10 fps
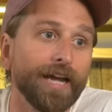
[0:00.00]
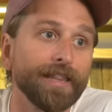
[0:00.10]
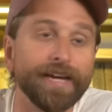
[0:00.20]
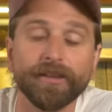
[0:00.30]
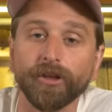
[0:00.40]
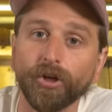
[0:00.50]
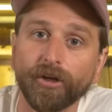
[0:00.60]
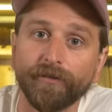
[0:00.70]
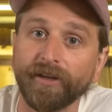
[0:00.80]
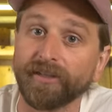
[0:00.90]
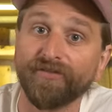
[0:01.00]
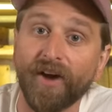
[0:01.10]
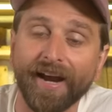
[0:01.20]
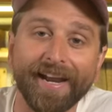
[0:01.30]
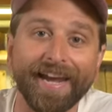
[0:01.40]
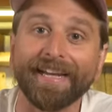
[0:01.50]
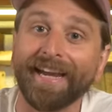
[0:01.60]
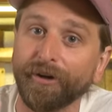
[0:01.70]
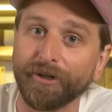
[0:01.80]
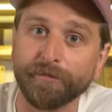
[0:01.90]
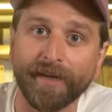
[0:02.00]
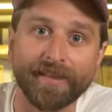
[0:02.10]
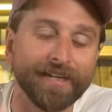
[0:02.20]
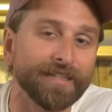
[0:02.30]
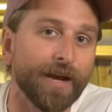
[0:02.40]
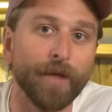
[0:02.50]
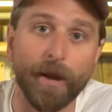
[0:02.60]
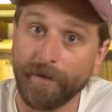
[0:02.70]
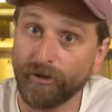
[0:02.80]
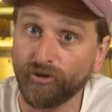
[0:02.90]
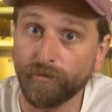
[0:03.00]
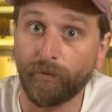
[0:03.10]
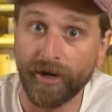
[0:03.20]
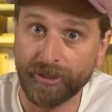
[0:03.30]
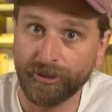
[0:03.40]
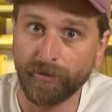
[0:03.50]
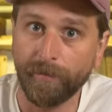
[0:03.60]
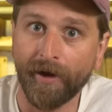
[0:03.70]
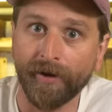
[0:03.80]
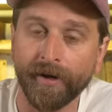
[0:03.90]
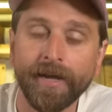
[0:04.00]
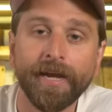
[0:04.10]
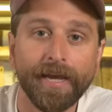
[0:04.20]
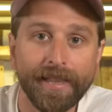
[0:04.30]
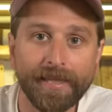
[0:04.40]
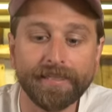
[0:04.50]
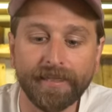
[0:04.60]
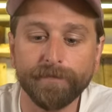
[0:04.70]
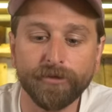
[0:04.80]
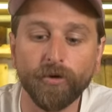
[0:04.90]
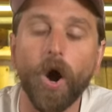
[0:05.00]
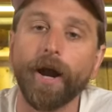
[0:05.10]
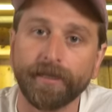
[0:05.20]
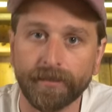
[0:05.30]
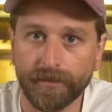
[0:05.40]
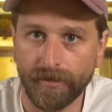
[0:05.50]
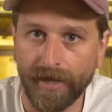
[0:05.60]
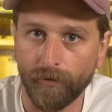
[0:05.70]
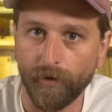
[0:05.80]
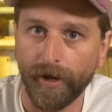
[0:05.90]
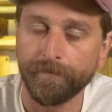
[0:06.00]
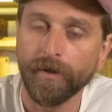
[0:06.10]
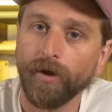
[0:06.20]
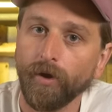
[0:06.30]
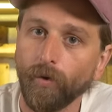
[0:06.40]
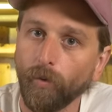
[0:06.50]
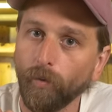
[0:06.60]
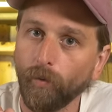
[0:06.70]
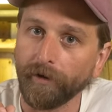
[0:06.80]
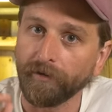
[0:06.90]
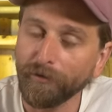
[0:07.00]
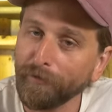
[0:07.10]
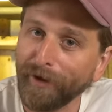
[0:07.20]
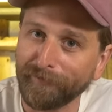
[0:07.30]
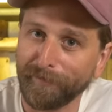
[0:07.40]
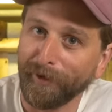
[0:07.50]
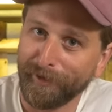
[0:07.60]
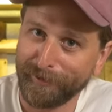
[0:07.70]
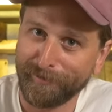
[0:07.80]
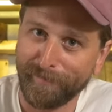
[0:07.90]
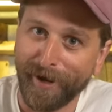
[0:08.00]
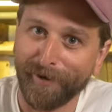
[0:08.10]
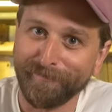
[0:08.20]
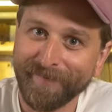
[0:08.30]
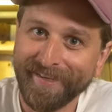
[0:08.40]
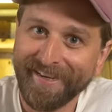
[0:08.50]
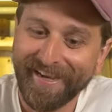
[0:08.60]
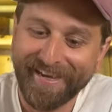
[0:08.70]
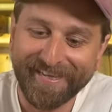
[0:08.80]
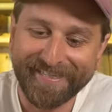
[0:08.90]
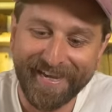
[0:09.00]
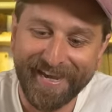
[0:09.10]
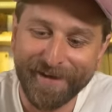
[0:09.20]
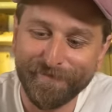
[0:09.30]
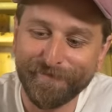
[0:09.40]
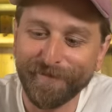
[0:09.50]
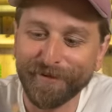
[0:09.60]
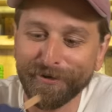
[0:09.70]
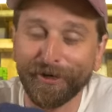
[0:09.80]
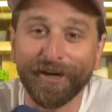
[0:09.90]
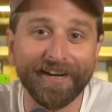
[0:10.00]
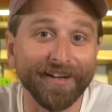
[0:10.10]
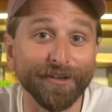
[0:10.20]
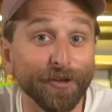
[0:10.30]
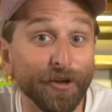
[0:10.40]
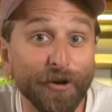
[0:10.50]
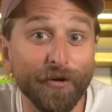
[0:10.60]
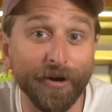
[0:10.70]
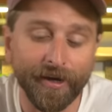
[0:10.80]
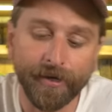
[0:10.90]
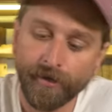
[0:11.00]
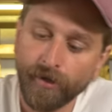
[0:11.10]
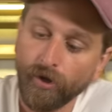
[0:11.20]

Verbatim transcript: like the look of it, it's fine, it carries my things, I'm not being too precious about it. This keeps you honest that way. What you have to be honest about is if you're gonna get a little annoyed,